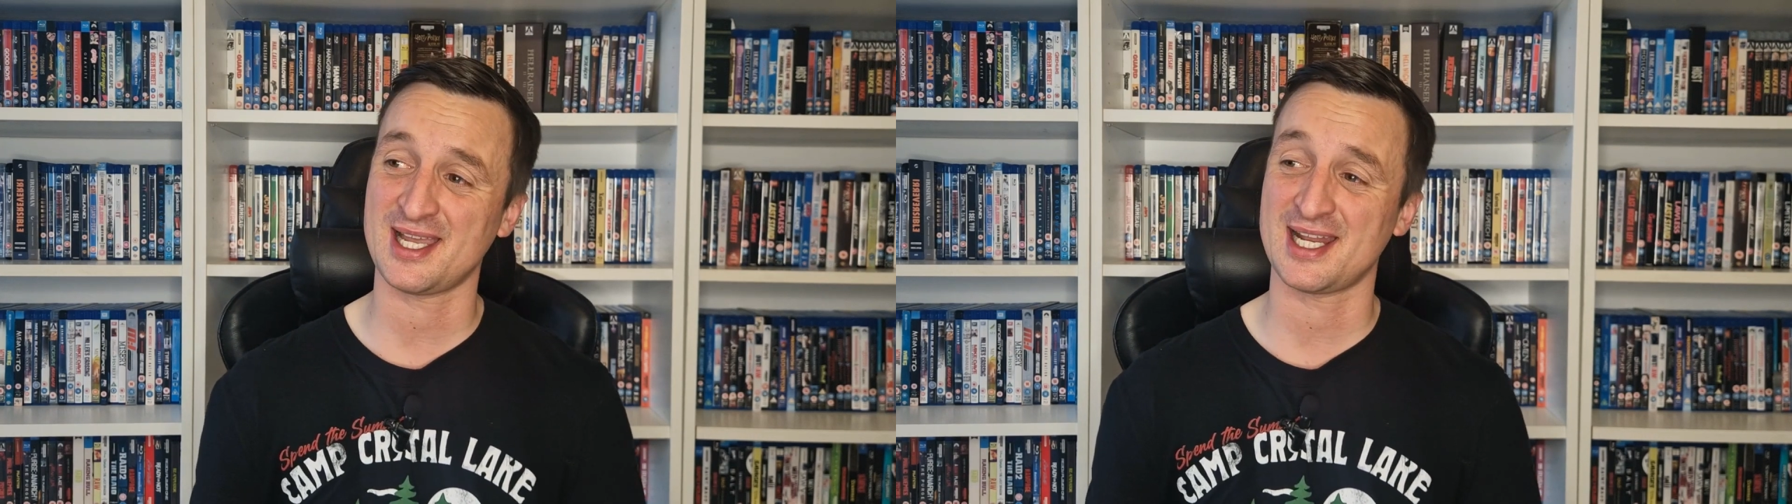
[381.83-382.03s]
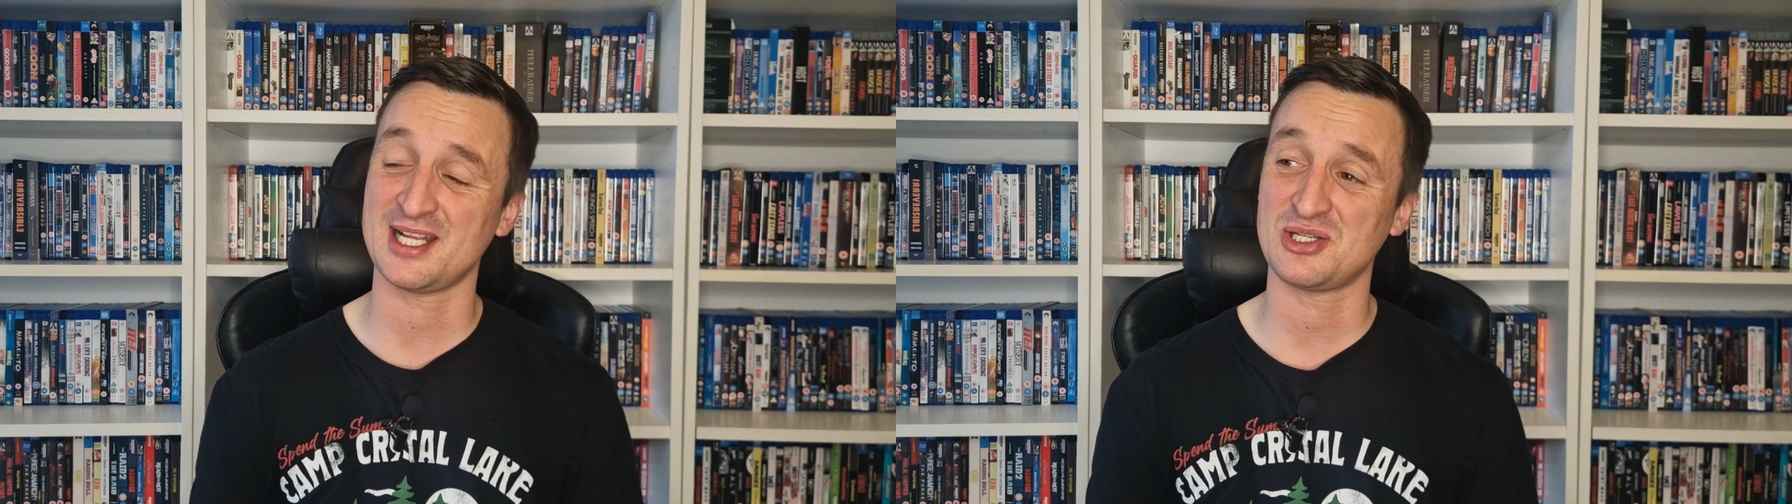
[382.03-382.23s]

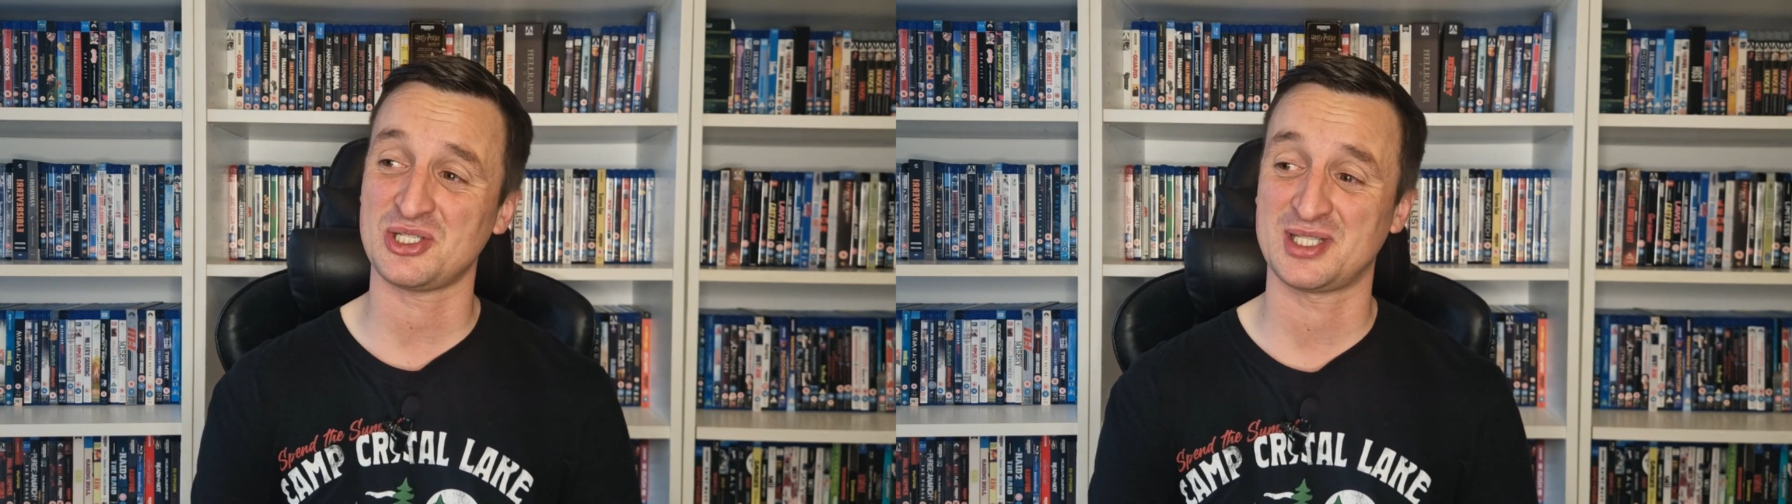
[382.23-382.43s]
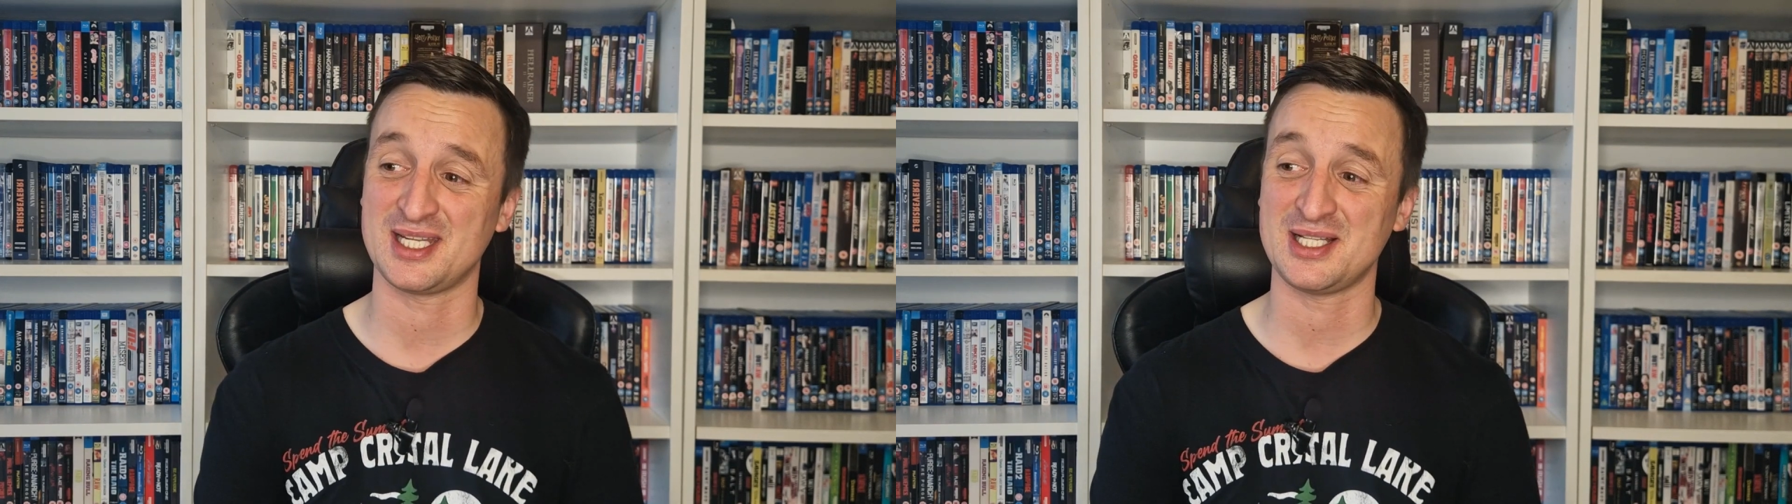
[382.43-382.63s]
and I
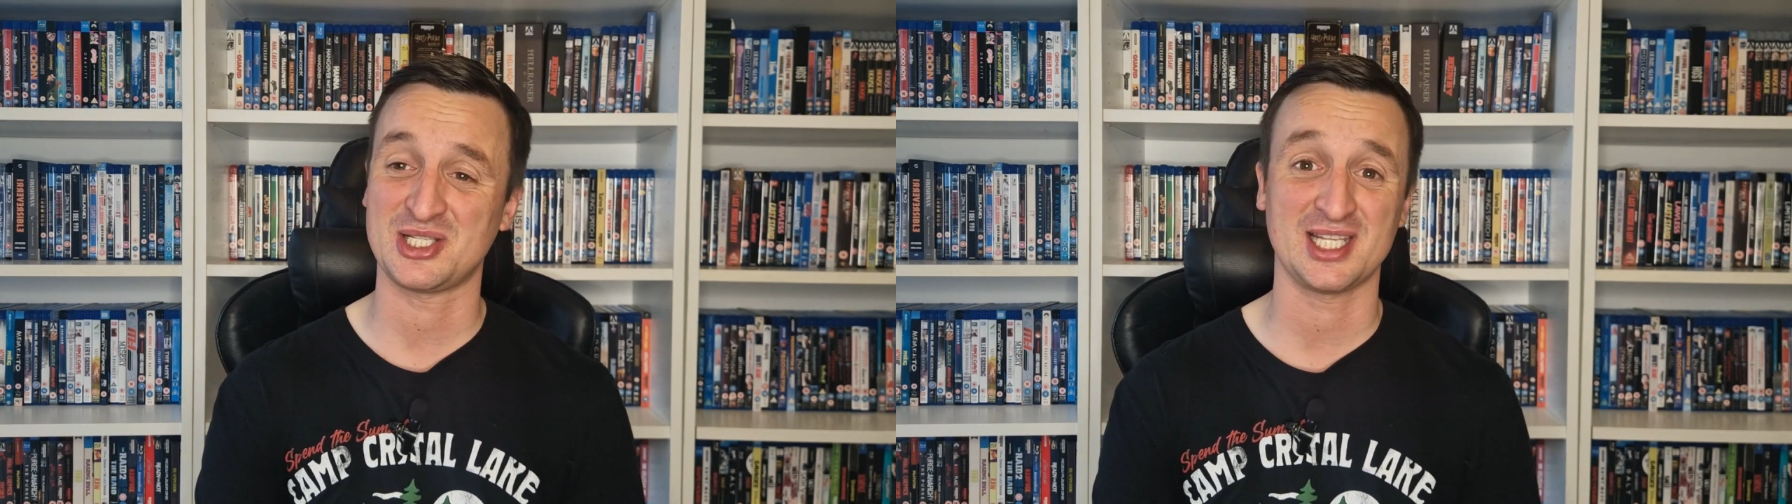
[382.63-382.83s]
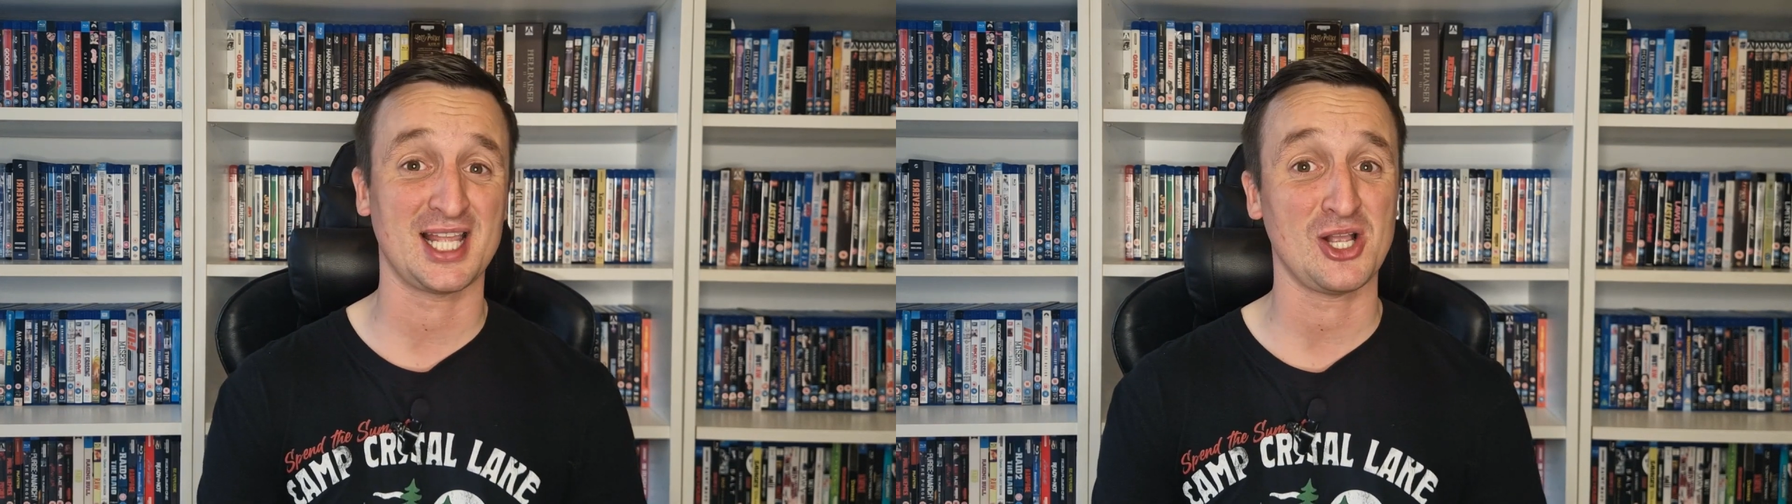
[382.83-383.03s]
just didn't
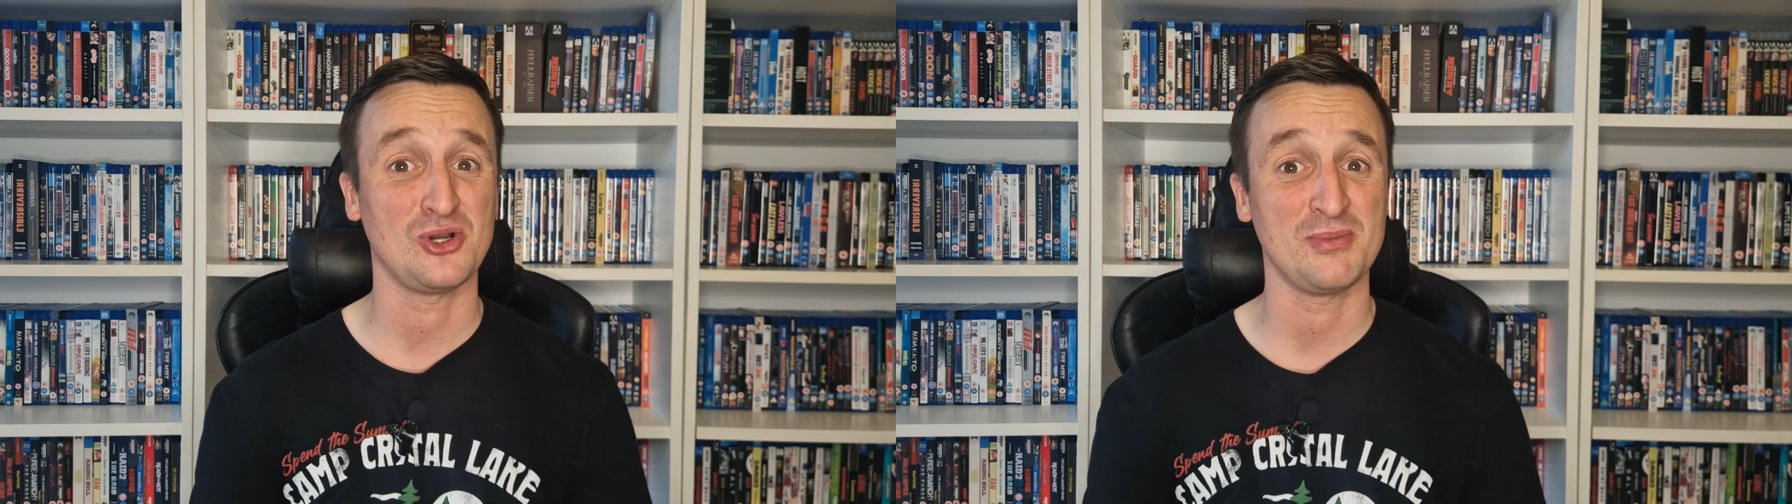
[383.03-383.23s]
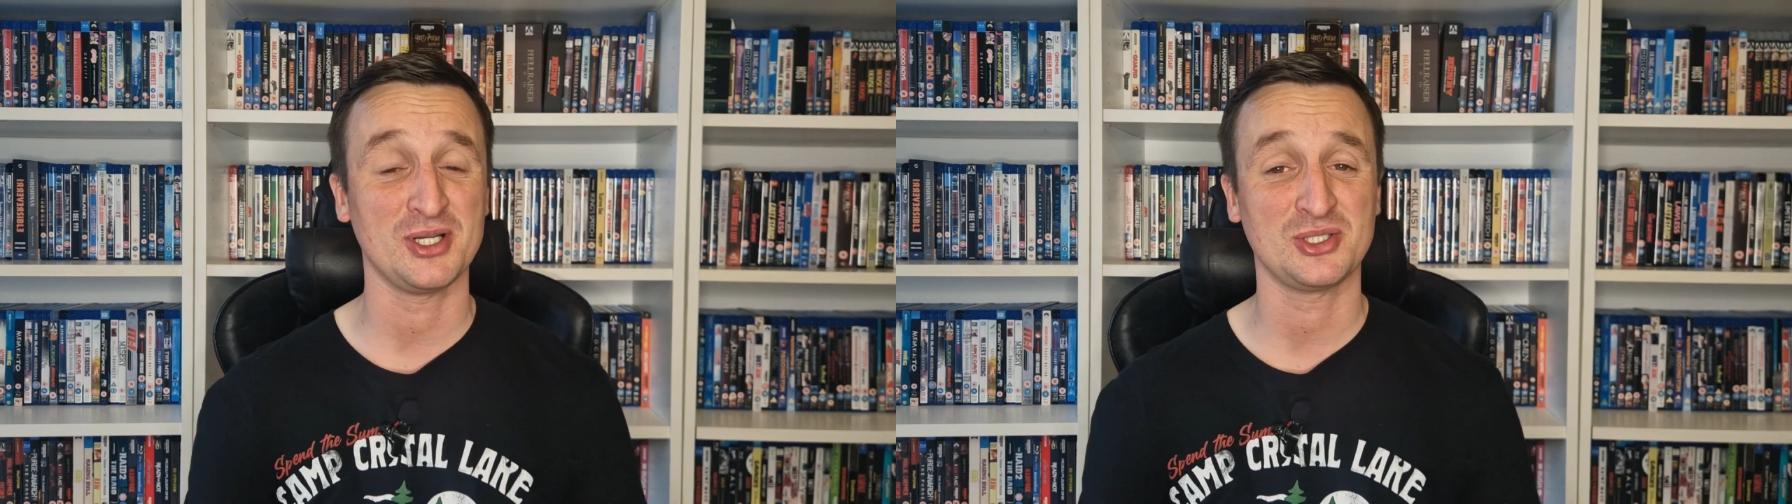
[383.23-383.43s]
see that
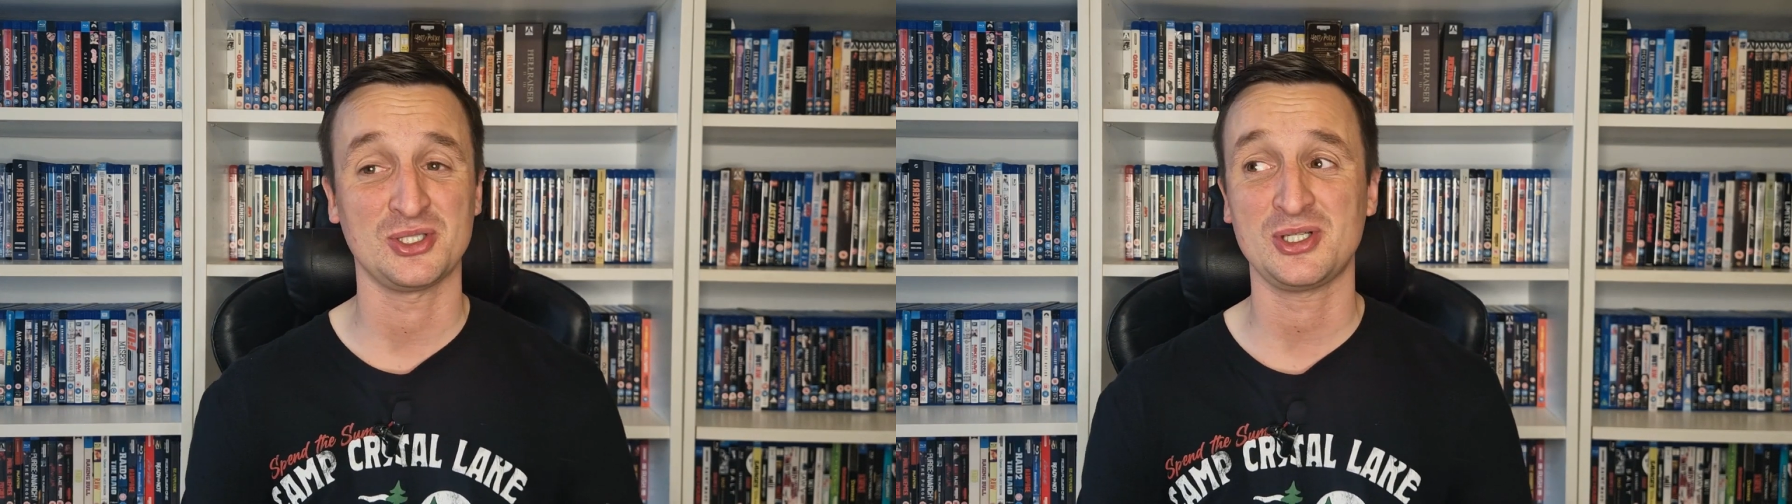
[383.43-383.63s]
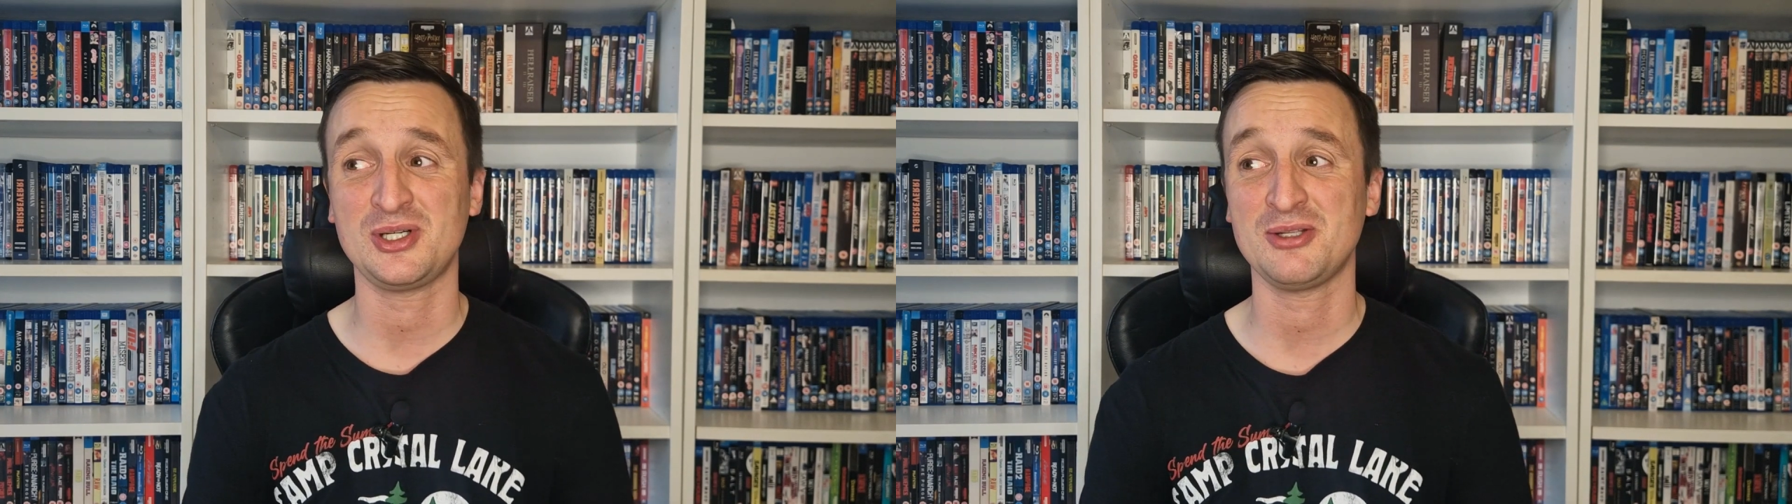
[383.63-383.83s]
coming at
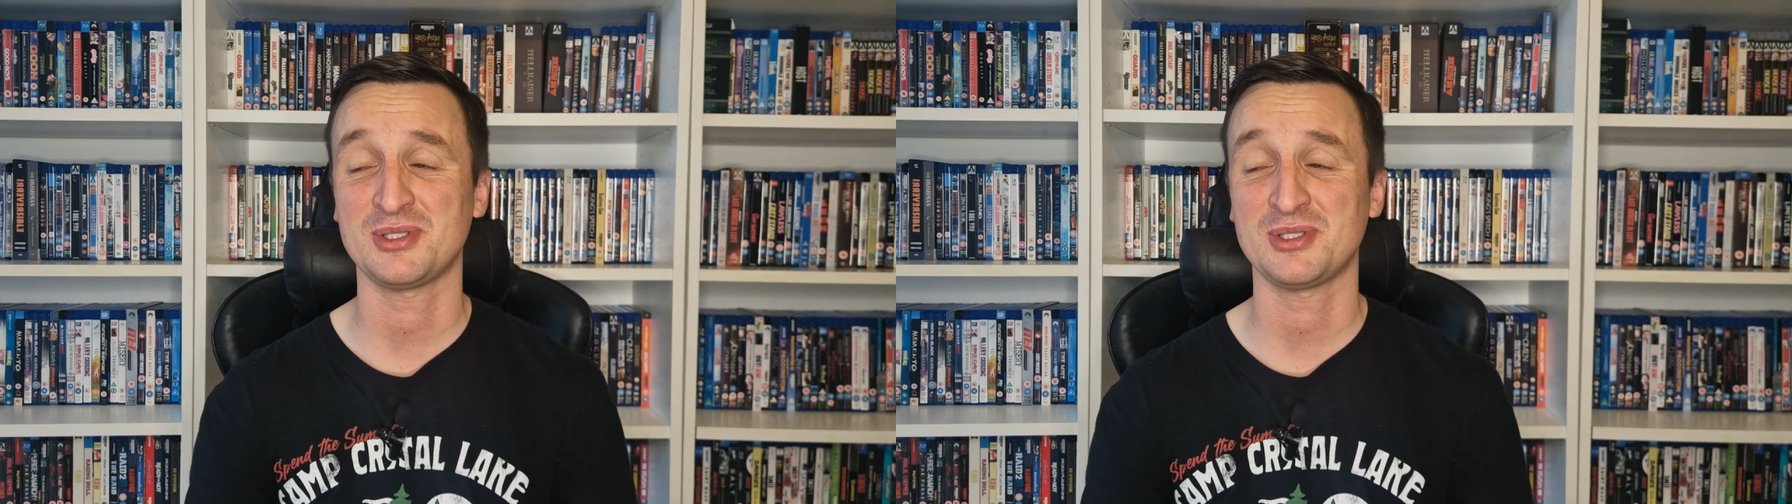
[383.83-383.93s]
all.